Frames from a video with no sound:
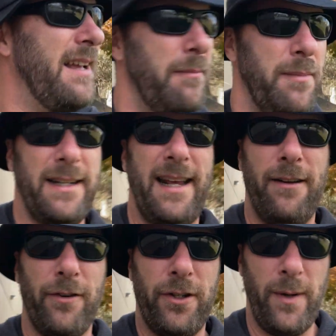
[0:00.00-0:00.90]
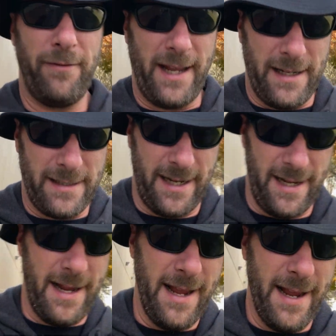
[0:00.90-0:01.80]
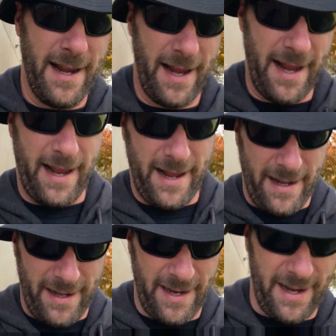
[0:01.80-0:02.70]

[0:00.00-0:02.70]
about to head over to Afghanistan, and